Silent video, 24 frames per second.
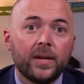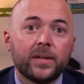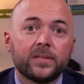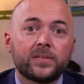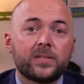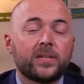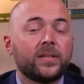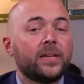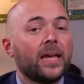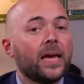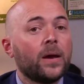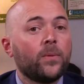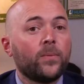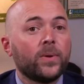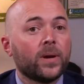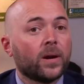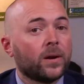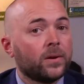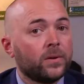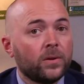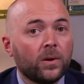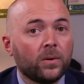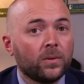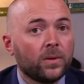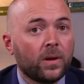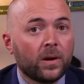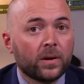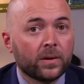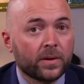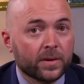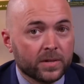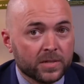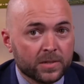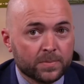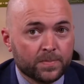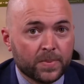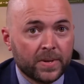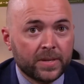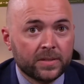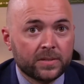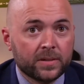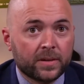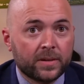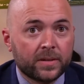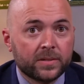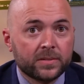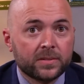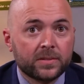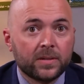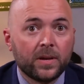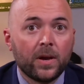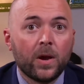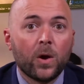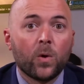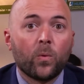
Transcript: Today, we are no longer sprinters.